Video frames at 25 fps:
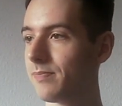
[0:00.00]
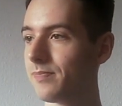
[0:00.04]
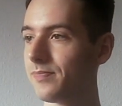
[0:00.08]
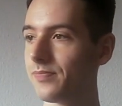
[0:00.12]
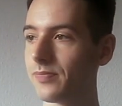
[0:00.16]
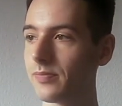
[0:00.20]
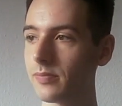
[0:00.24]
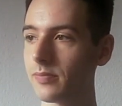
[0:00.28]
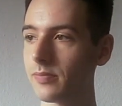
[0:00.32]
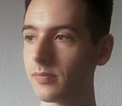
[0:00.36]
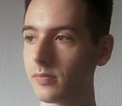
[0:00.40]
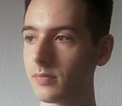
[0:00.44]

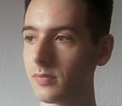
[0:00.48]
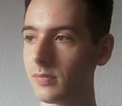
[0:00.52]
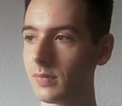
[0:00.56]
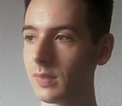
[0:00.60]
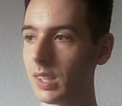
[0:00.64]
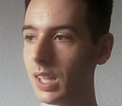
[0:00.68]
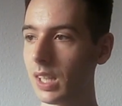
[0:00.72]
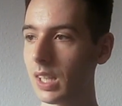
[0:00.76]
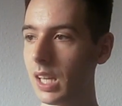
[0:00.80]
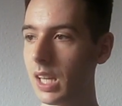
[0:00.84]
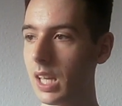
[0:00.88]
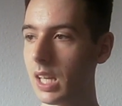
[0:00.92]

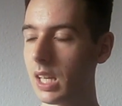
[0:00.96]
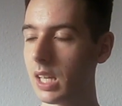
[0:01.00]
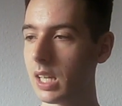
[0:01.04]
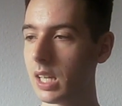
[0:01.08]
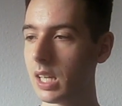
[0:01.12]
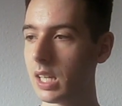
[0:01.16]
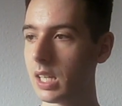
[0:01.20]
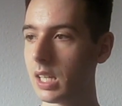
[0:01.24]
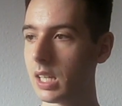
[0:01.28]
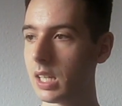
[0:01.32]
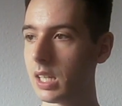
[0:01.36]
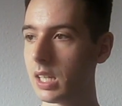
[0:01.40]

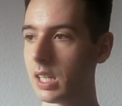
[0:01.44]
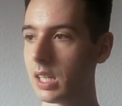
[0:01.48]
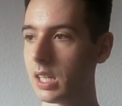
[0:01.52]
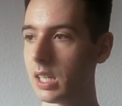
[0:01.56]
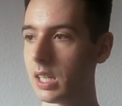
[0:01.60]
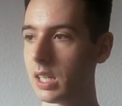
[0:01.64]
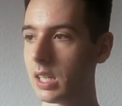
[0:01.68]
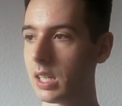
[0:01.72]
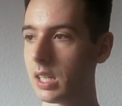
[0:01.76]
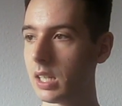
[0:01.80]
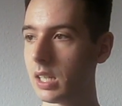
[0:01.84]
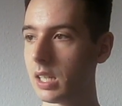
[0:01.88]

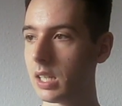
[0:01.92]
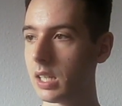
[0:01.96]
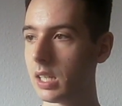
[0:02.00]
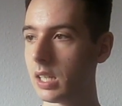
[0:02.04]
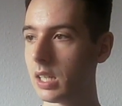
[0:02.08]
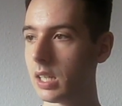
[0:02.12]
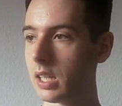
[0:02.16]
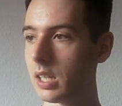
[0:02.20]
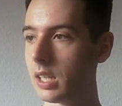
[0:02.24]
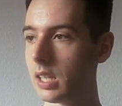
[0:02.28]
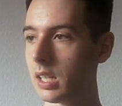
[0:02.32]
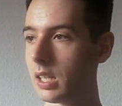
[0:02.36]

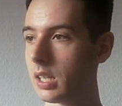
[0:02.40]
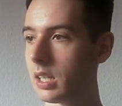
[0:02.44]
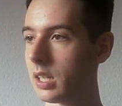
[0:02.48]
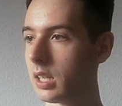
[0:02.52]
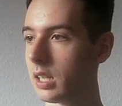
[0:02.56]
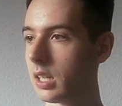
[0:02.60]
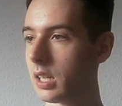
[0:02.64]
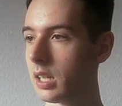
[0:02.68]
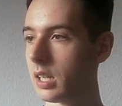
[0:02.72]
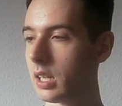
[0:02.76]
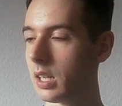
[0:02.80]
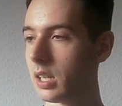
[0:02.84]

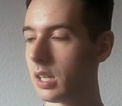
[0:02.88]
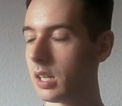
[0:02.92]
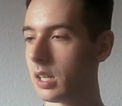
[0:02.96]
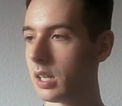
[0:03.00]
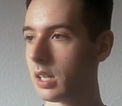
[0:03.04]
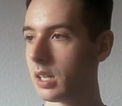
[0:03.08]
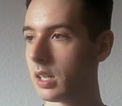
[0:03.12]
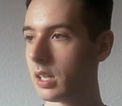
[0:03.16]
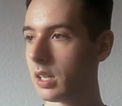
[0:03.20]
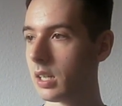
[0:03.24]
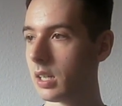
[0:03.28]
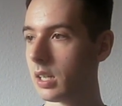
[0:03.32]

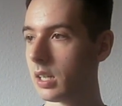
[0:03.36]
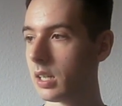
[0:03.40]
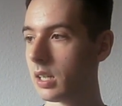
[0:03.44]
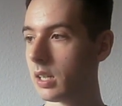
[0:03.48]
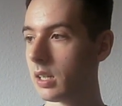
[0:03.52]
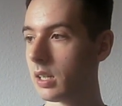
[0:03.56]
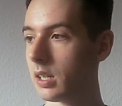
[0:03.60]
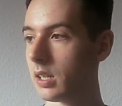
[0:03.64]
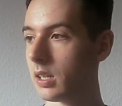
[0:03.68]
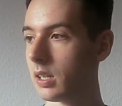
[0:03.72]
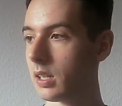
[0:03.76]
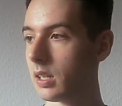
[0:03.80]

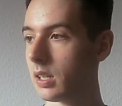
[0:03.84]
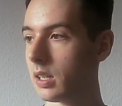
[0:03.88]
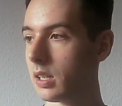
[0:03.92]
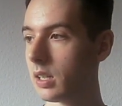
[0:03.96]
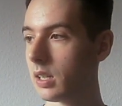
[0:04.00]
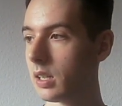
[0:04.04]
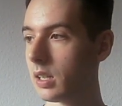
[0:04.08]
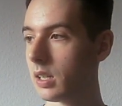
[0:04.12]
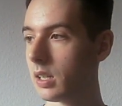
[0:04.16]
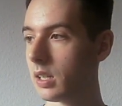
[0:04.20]
Nobody speaks.